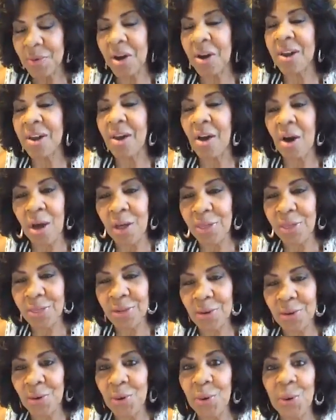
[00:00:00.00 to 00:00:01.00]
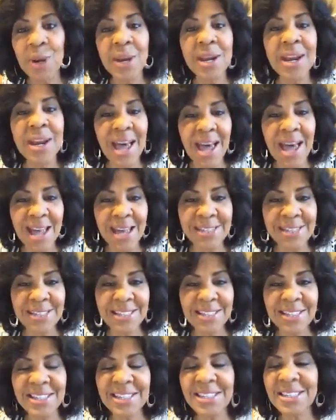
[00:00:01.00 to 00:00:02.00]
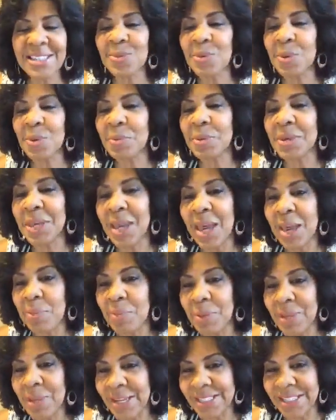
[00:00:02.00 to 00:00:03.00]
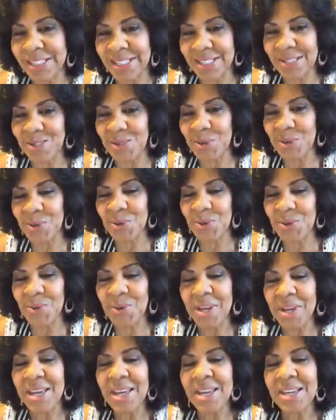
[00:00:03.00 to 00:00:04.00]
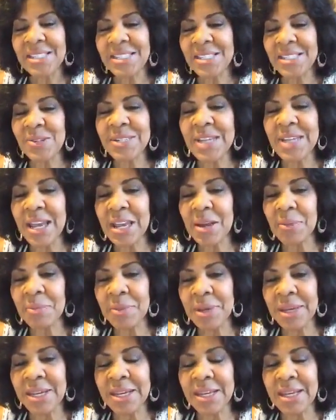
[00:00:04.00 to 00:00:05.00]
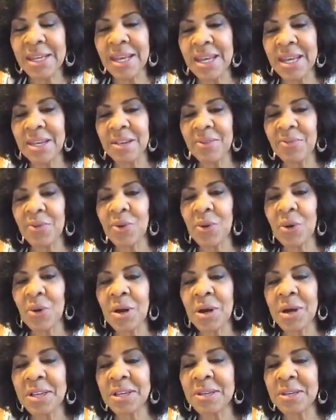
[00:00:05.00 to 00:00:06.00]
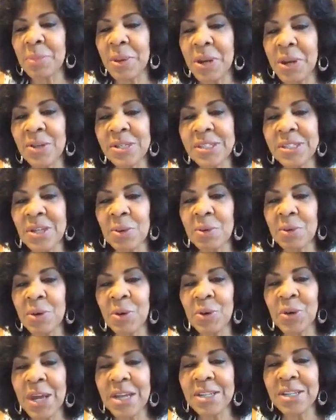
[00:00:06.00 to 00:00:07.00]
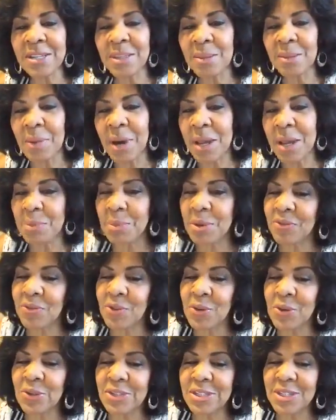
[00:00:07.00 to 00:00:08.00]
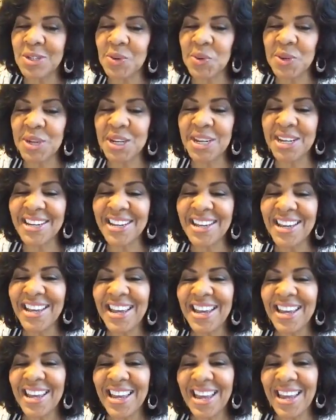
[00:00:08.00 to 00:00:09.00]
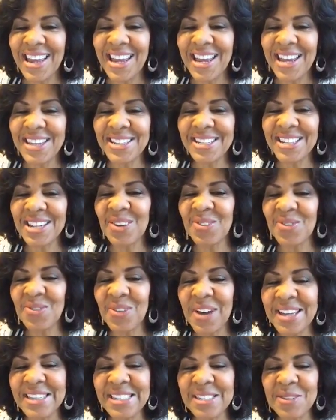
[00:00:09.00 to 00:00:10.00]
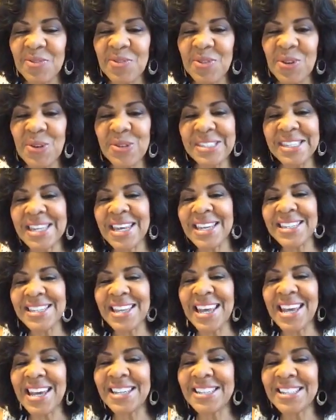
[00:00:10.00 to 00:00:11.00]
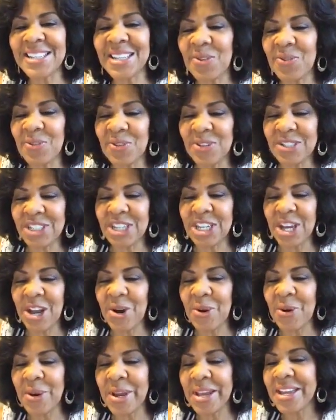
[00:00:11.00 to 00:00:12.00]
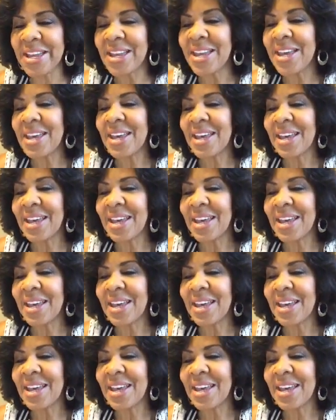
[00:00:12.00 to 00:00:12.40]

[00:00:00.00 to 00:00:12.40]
an author or not, this will be a blessing to you. So take a minute, and if you're on Periscope, go down to the bottom of your screen and invite some folks. Thanks, Angela, for sharing.